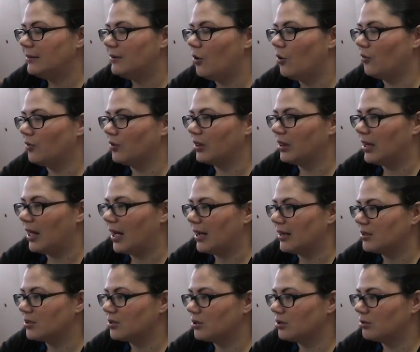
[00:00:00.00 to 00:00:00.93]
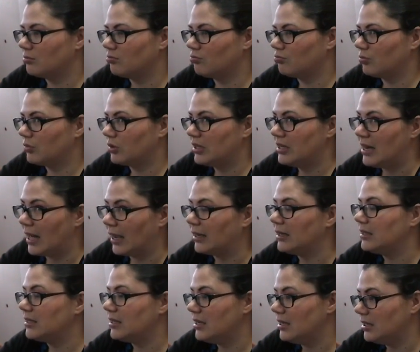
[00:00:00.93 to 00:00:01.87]
over the last
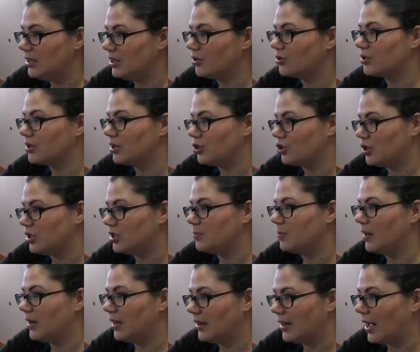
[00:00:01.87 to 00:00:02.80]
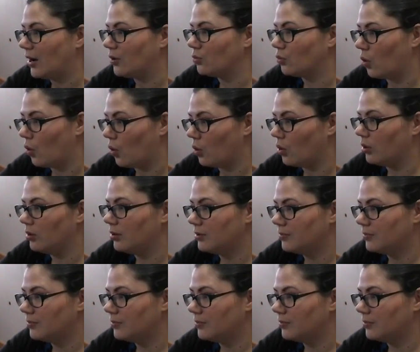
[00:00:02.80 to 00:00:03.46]
19 years that she's been in that role.